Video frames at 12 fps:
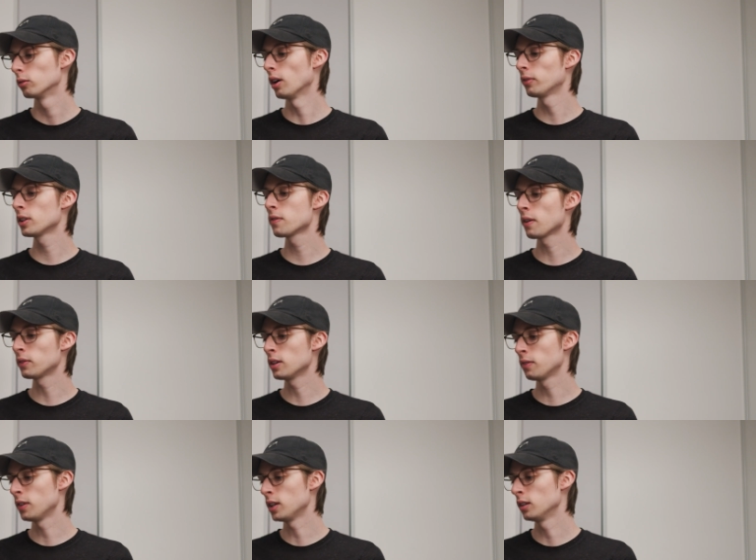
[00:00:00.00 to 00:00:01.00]
roughly
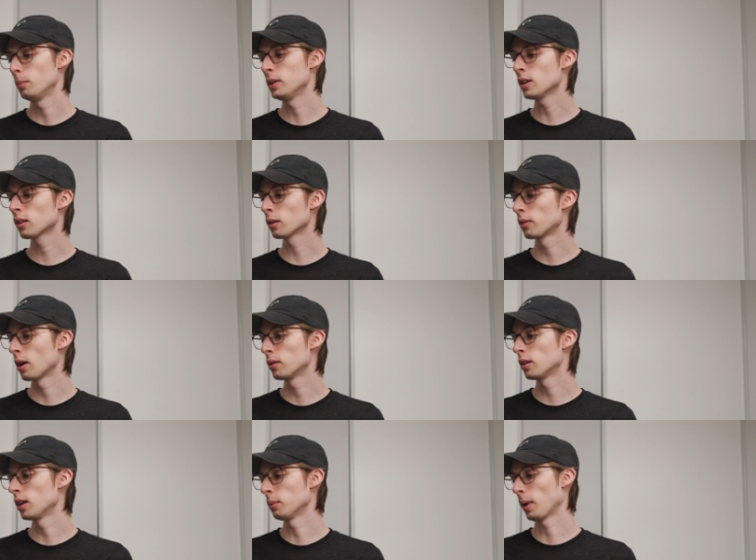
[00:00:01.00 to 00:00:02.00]
50 feet being the
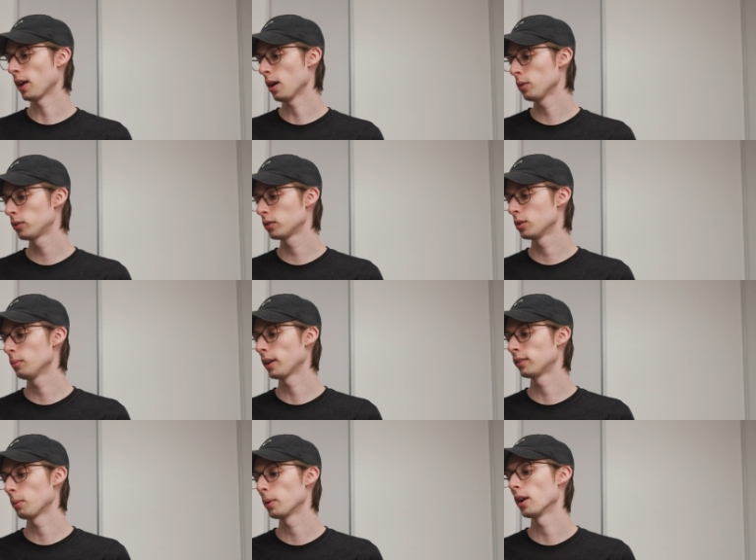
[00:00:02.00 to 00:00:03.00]
router in my house to
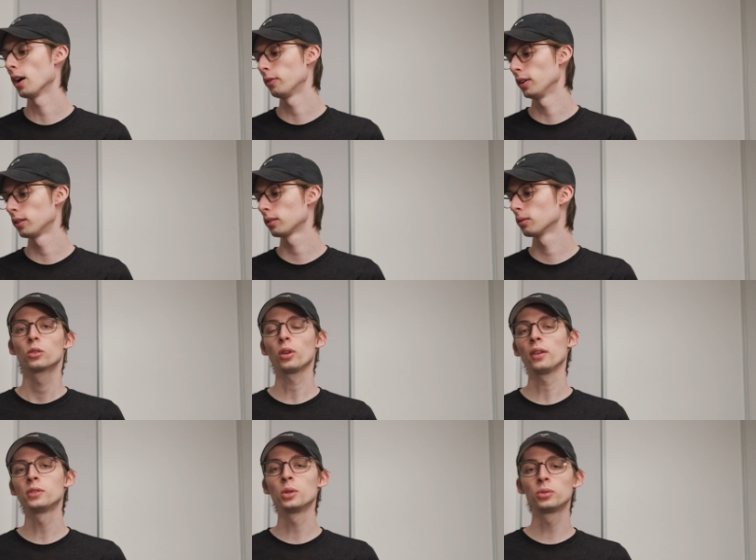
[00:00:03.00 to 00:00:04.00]
my separate office. So
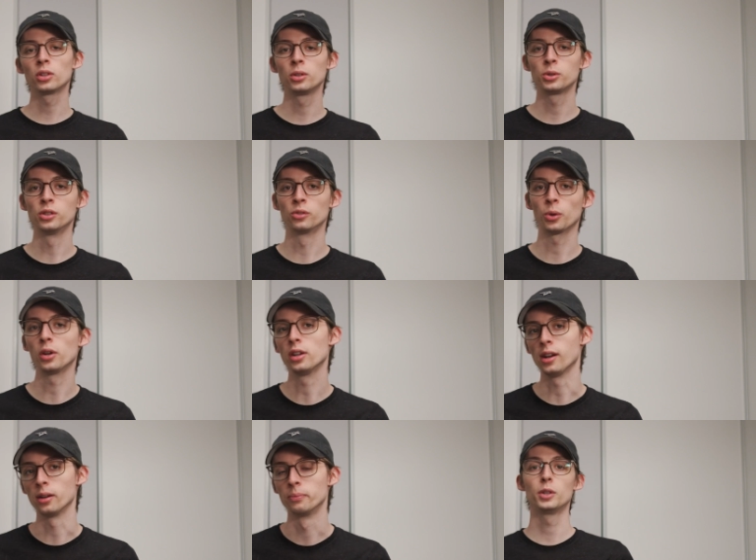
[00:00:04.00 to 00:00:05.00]
I have two solutions for
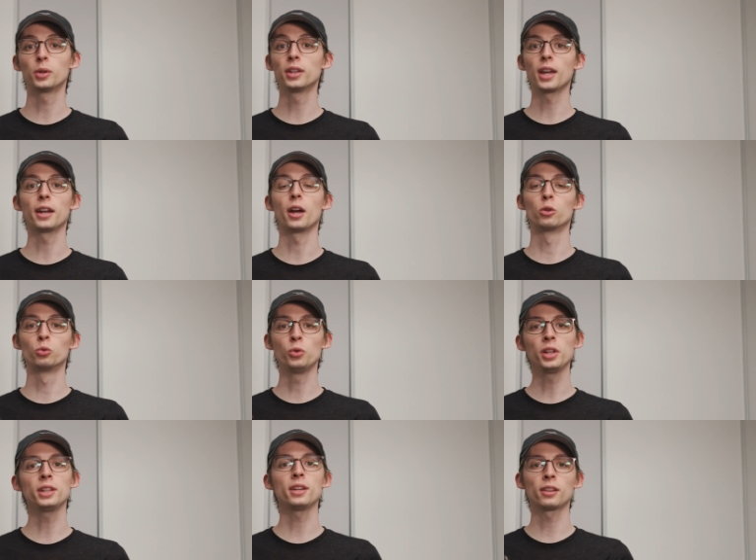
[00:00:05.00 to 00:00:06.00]
you here. You can get a
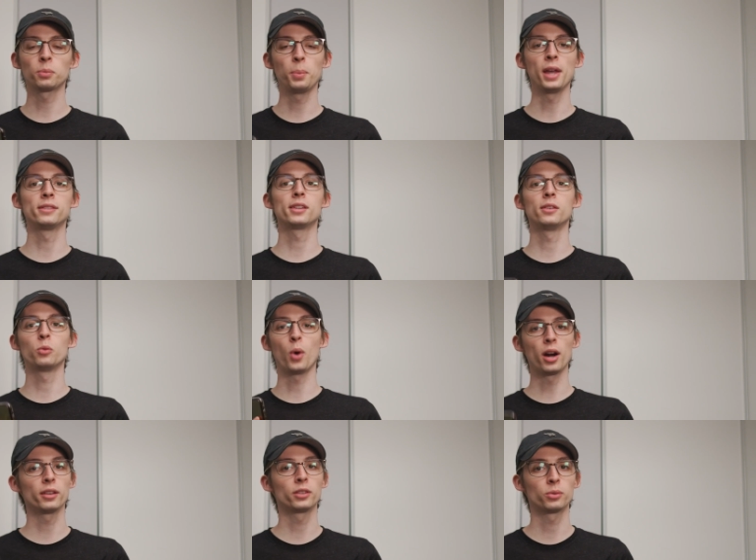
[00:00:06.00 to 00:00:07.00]
really expensive
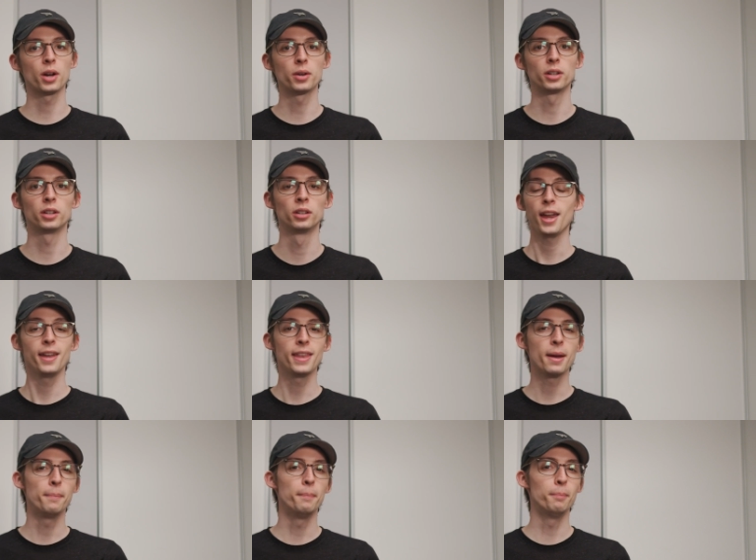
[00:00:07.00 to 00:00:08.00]
wireless router and
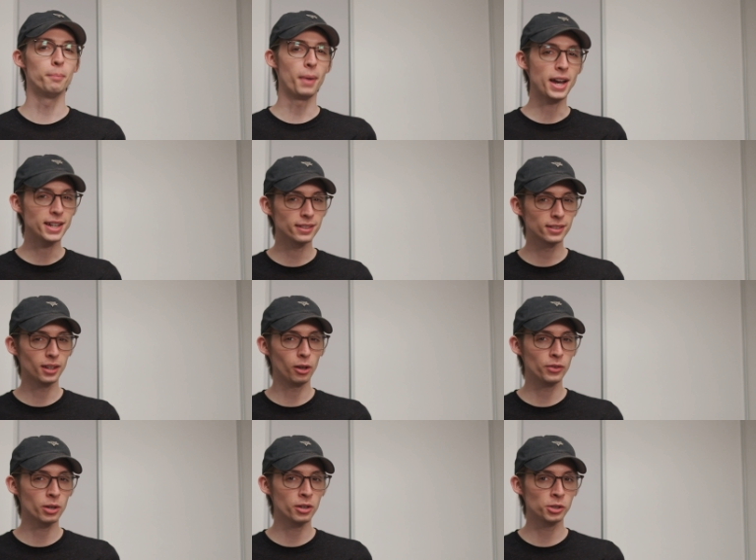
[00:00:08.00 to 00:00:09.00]
that might
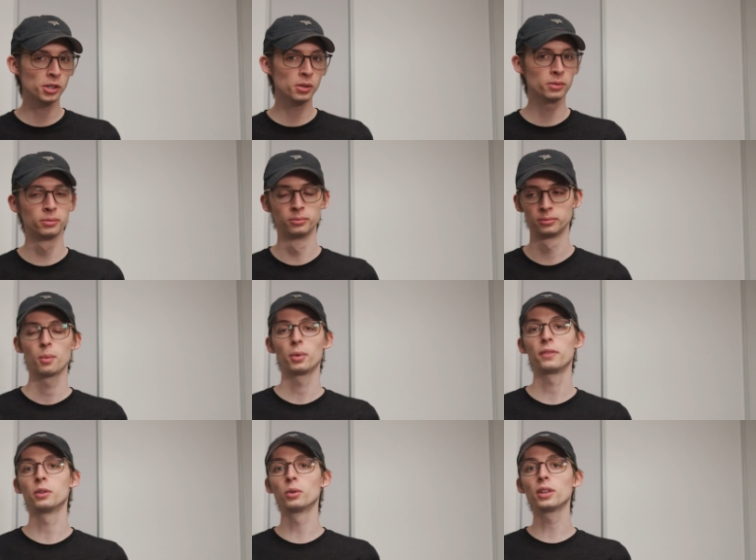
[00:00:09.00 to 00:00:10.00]
solve your issue.
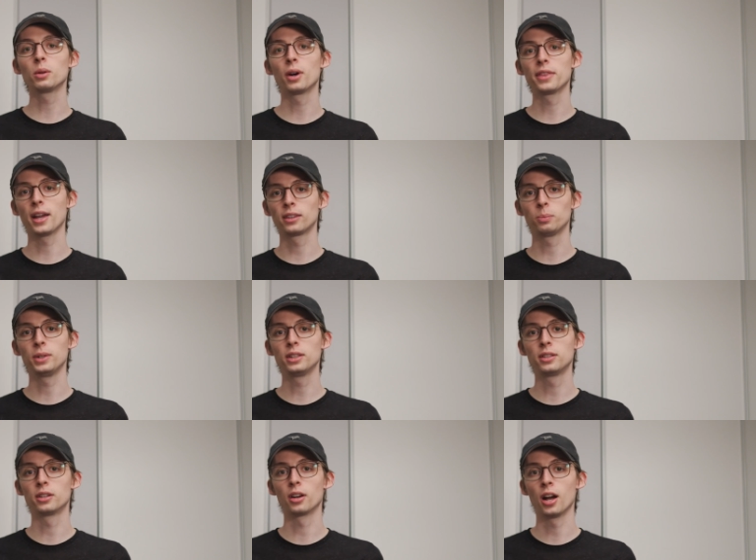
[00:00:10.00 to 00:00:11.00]
But if you really want that
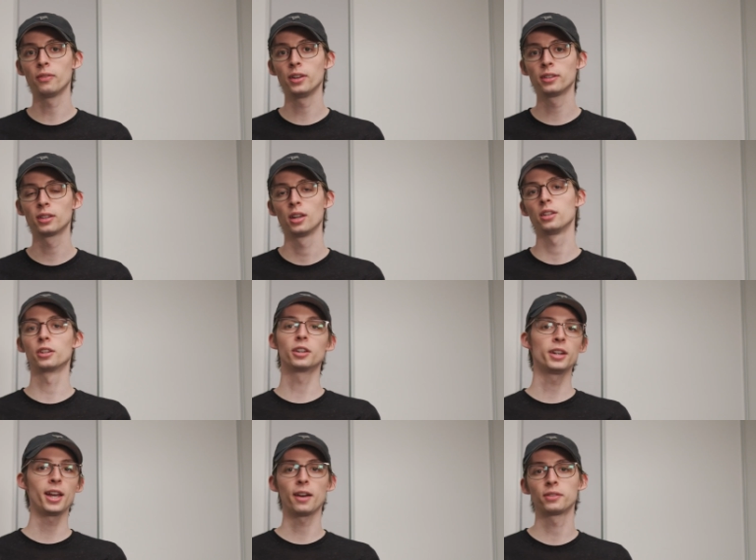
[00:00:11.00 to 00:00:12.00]
speed to your office, you're
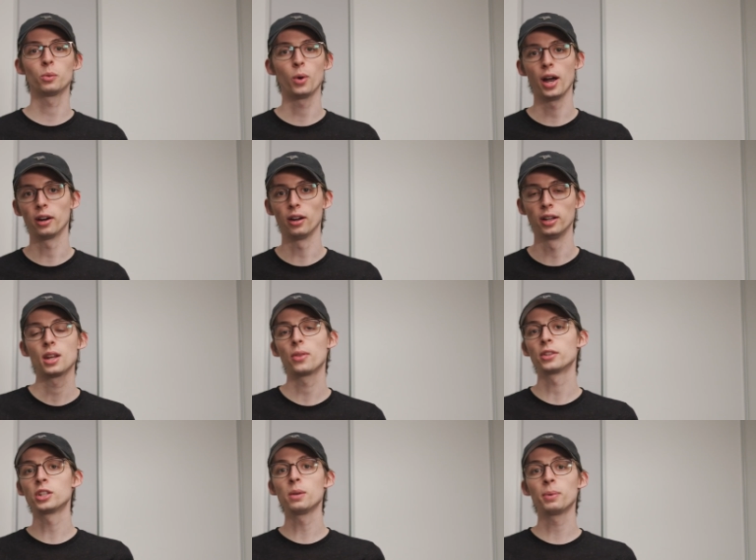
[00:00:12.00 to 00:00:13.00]
gonna have to wire it. Now,
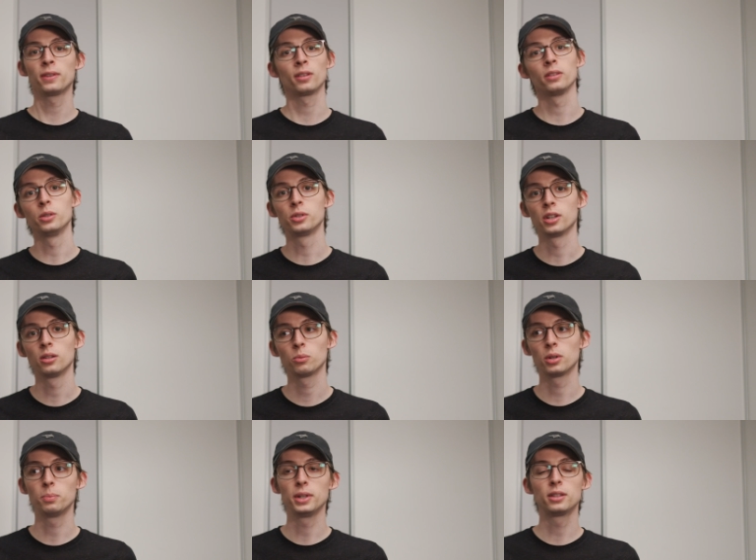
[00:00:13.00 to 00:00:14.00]
the cheapest solution
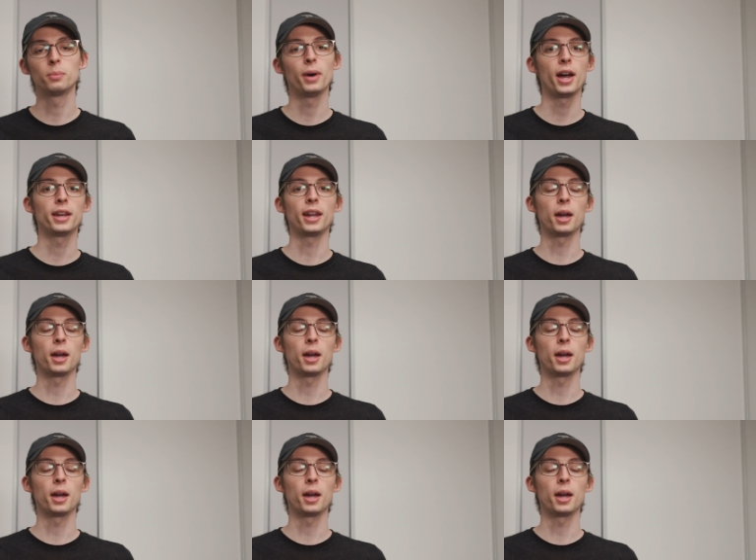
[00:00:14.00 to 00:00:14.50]
would be to buy an